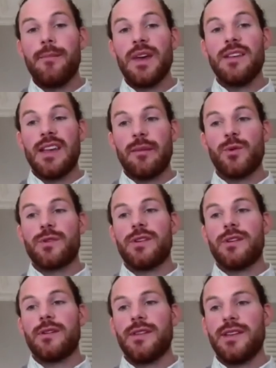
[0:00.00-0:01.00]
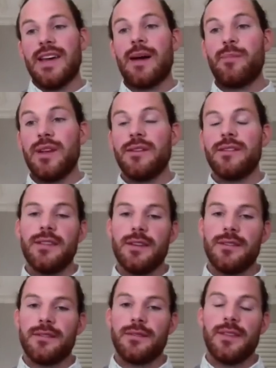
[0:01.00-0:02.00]
is able to tap into
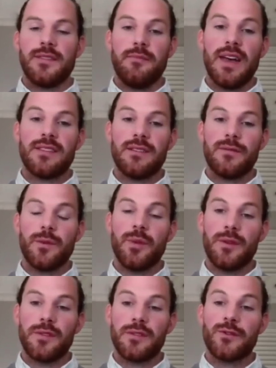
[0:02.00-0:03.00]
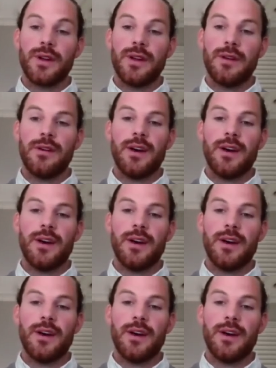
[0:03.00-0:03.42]
this massive repository